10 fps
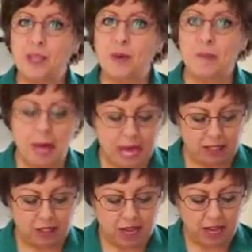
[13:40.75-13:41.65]
so we're
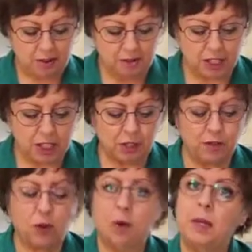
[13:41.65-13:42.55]
back. I have finished
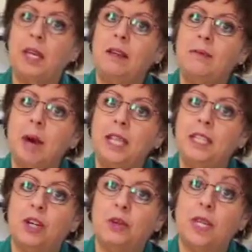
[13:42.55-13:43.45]
forming my
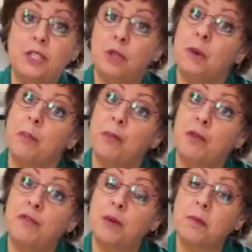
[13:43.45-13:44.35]
dough into my
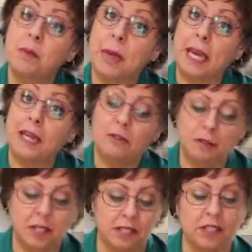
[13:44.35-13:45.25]
preformed pan
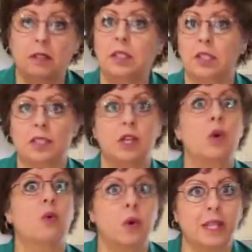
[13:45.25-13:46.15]
for these delicious
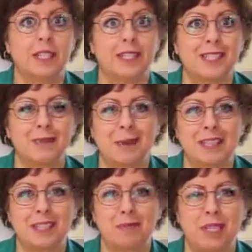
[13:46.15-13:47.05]
raisin and
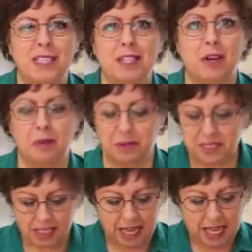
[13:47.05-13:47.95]
spice mini
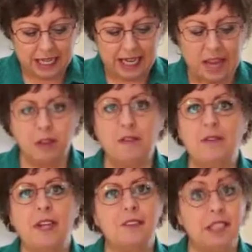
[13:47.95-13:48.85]
scones. Now the
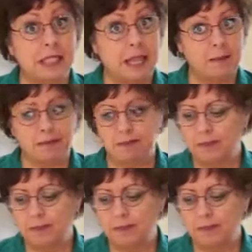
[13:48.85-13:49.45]
final step.